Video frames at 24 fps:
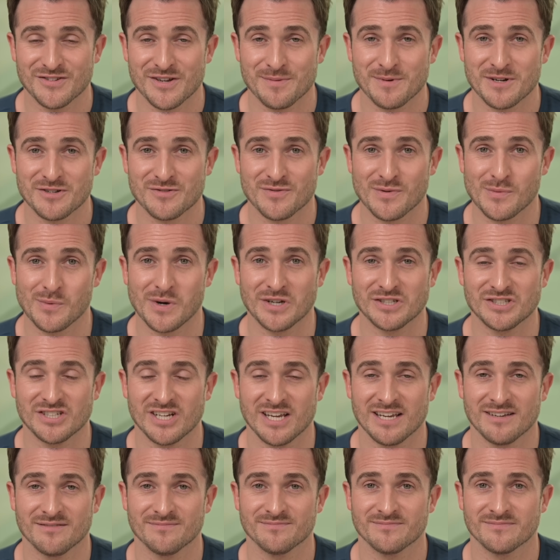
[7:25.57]
you so much for
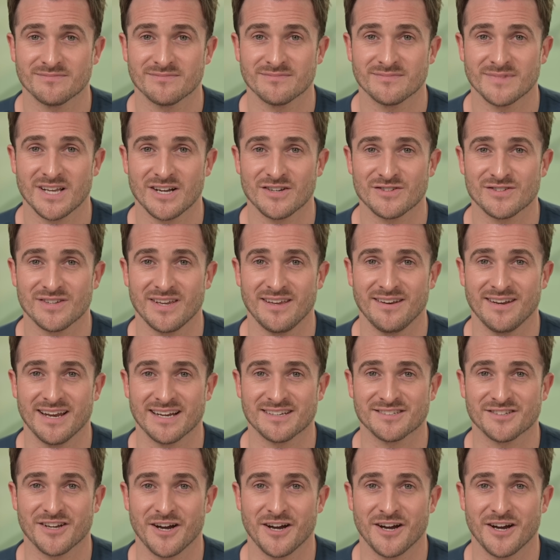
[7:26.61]
watching. I'll see you next